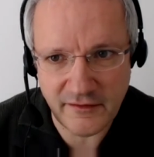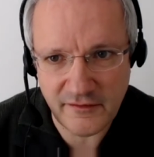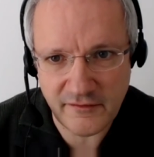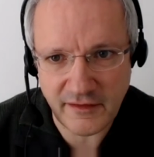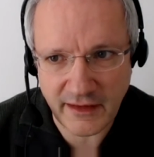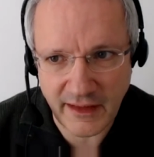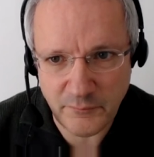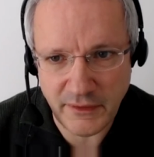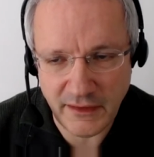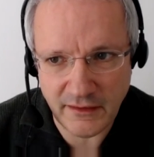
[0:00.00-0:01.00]
there
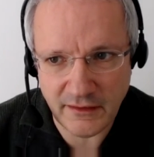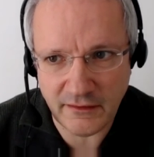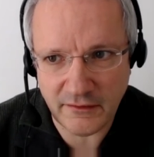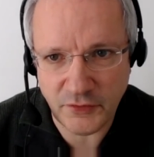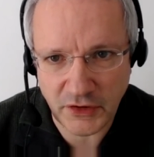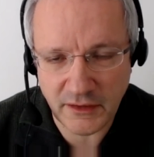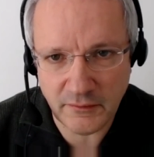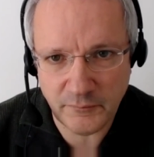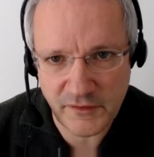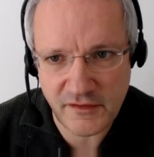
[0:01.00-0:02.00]
can be
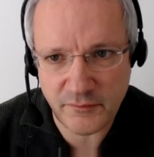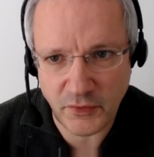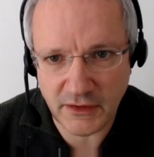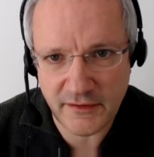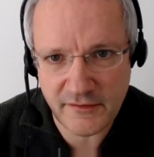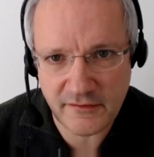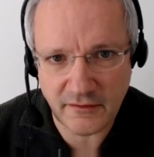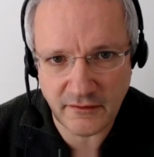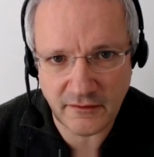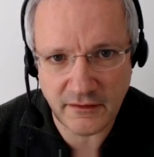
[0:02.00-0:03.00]
working business models
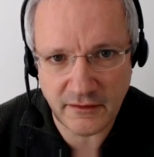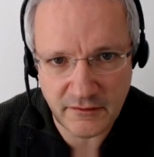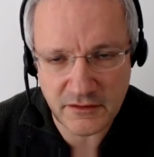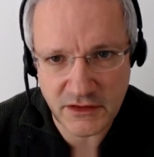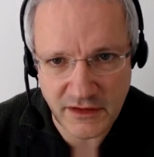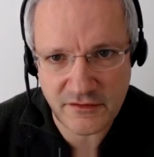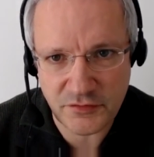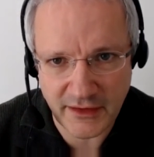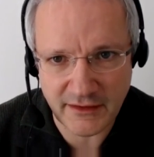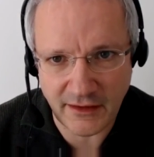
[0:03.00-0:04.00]
just
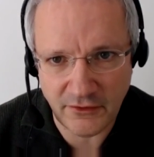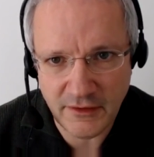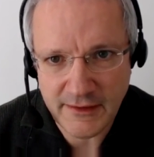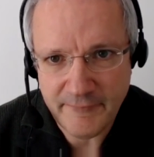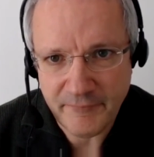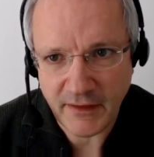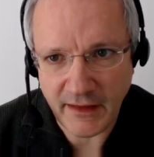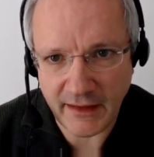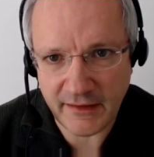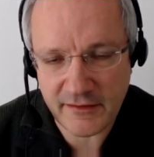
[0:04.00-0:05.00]
right now.
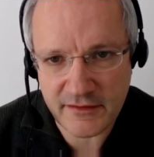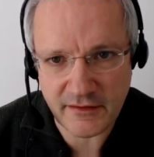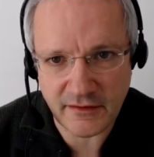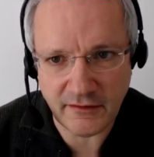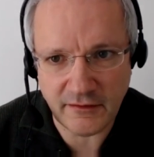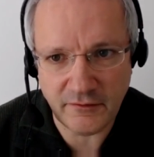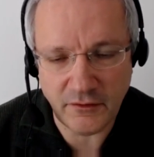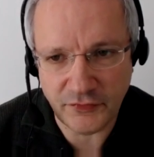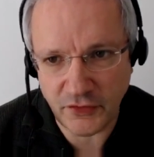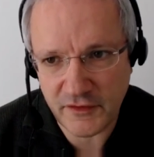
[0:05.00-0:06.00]
And
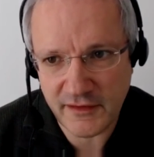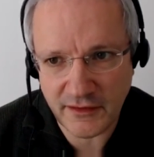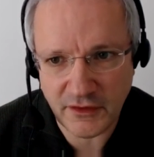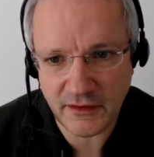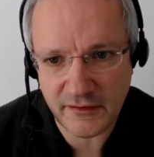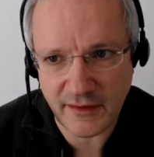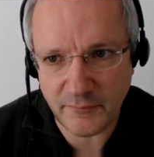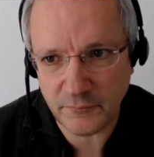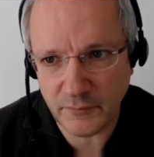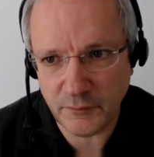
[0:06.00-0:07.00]
of course, there are
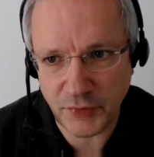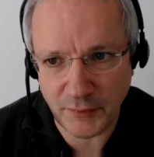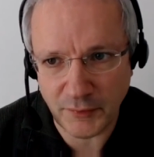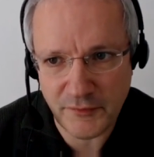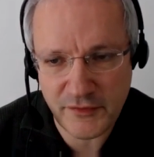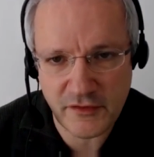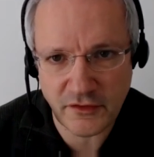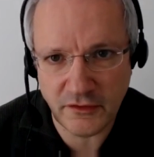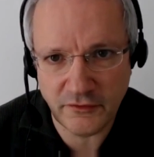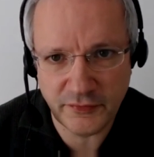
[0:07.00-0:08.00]
some problems to
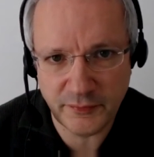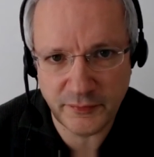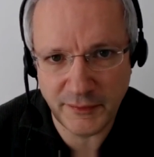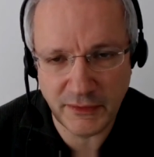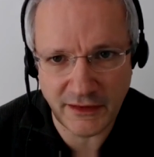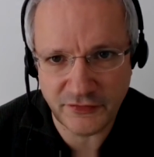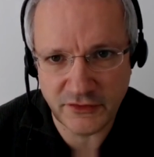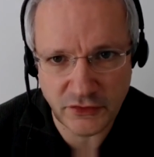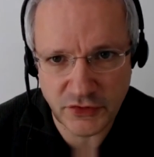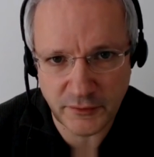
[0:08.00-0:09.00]
solve. People have
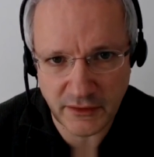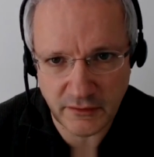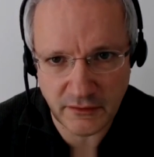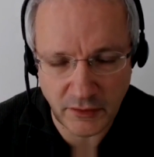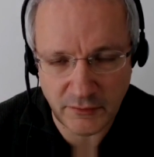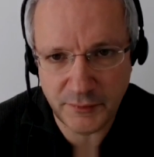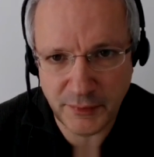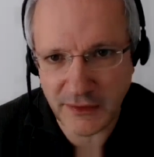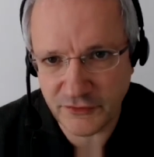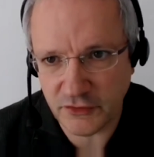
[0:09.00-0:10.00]
no normal
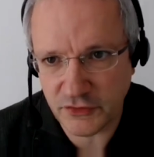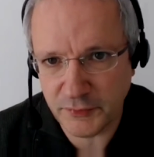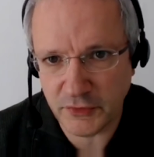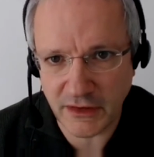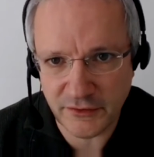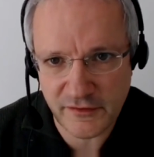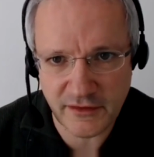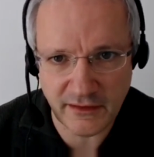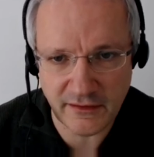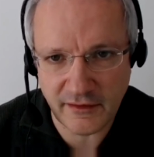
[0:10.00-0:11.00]
people have no cryptocurrency
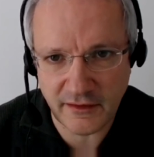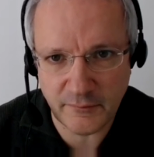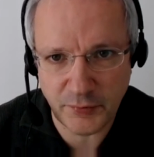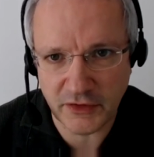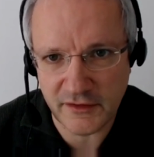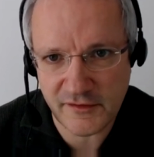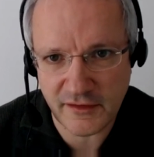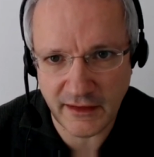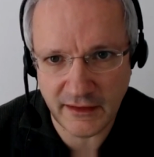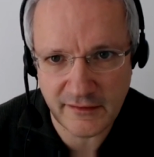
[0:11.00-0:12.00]
in their pockets,
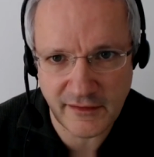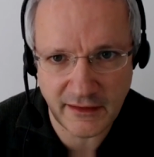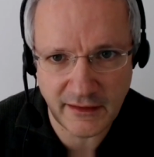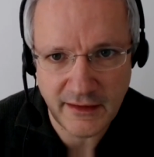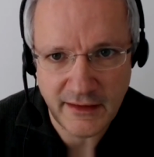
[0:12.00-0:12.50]
and this